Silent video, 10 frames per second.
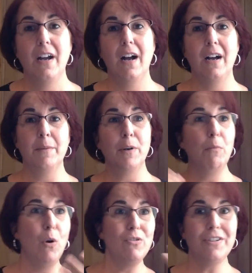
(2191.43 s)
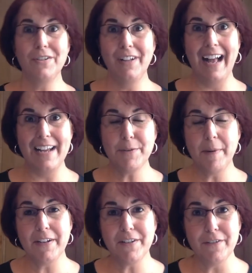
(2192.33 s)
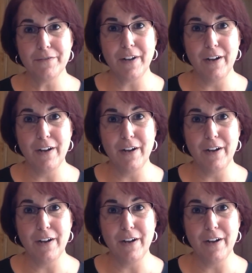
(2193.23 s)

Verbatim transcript: um, emotional aspects of,